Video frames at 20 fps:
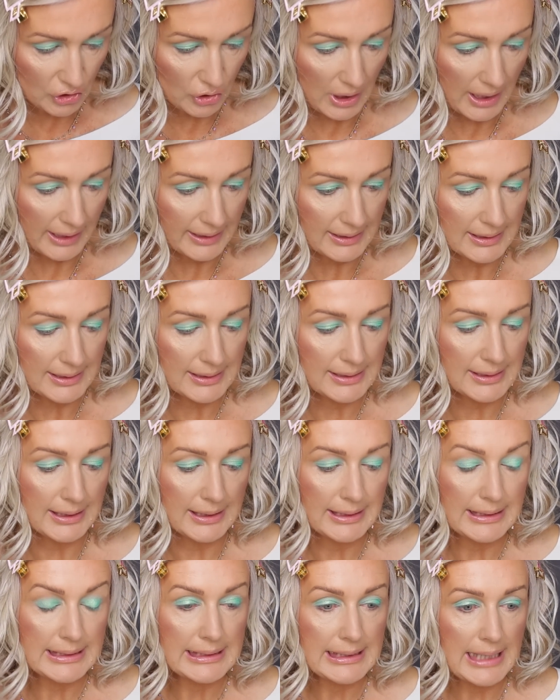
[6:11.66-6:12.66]
try this
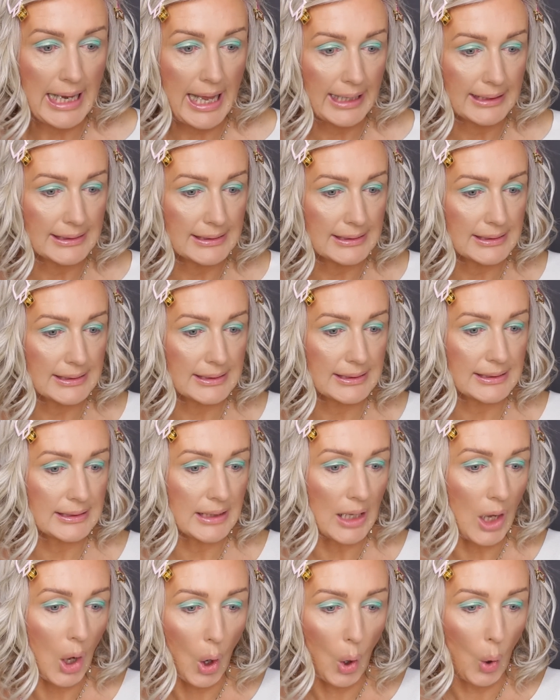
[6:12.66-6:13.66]

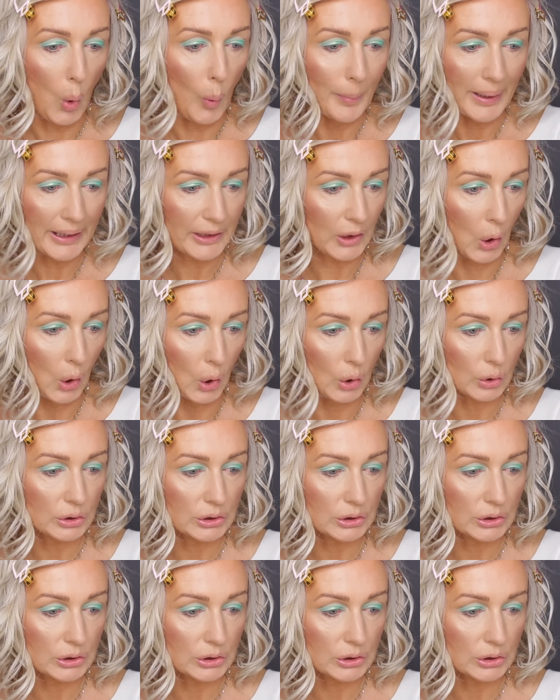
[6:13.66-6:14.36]
Intense. Oh my God.